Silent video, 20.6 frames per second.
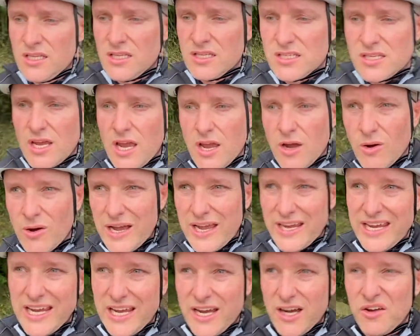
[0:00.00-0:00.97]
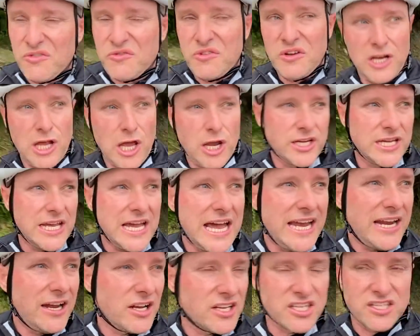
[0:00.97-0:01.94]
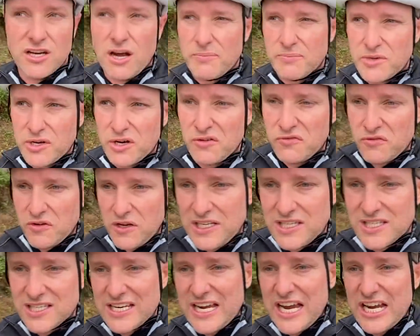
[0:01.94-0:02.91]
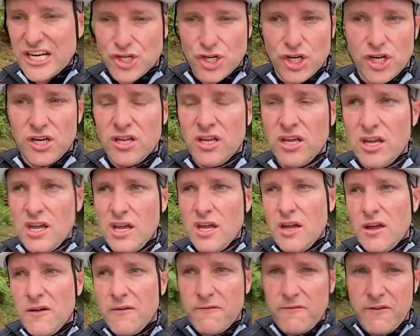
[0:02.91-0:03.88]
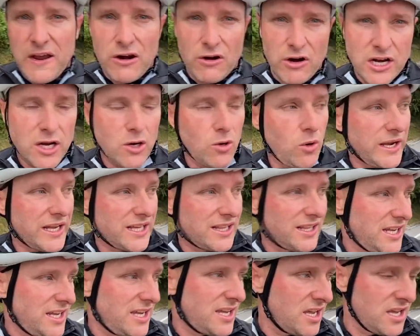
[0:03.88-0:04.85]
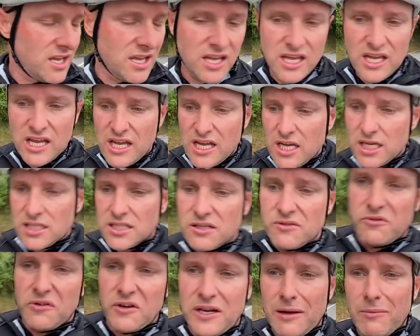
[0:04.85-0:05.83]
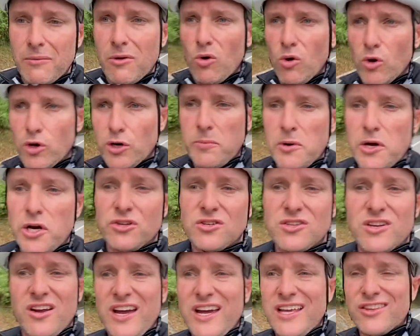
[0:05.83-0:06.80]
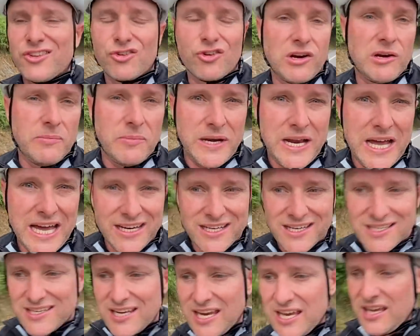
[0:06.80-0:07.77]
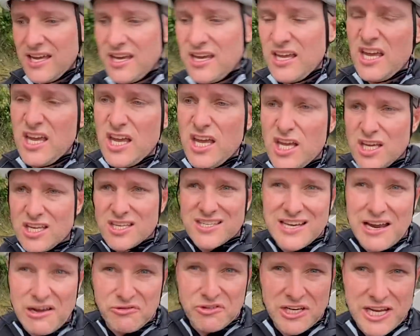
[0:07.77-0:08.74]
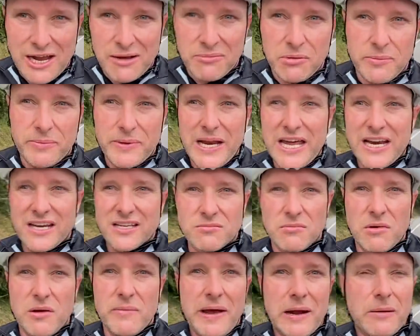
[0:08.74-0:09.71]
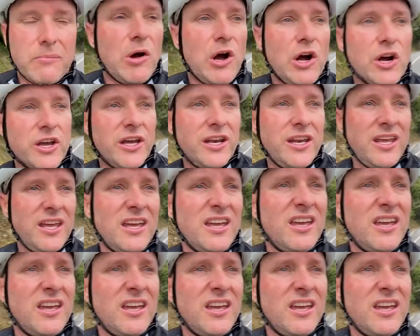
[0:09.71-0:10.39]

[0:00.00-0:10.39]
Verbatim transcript: So uh, yeah, I feel okay. I stopped at a feed station very quickly to fill up my water bottles, and I had three bananas. Stuffed a couple of bananas in my back pocket.